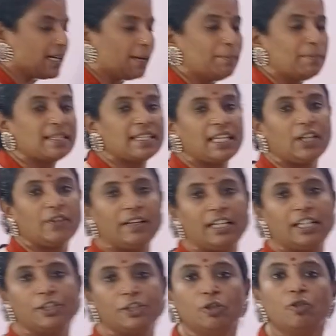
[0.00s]
Sum is
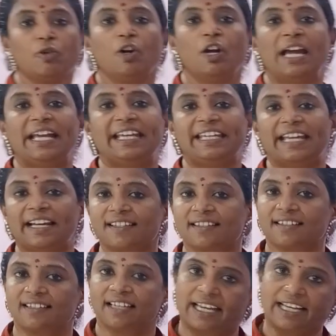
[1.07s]
equivalent to
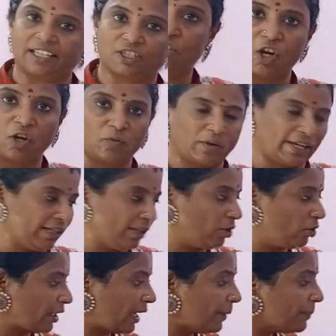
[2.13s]
x XOR y.
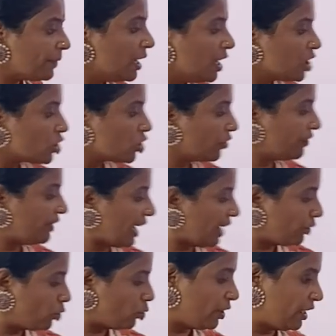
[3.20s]
Okay. So we
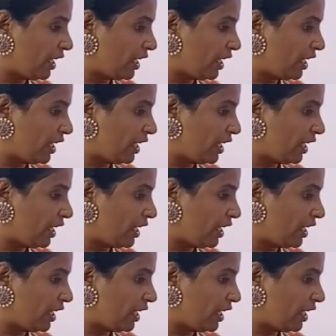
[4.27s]
have two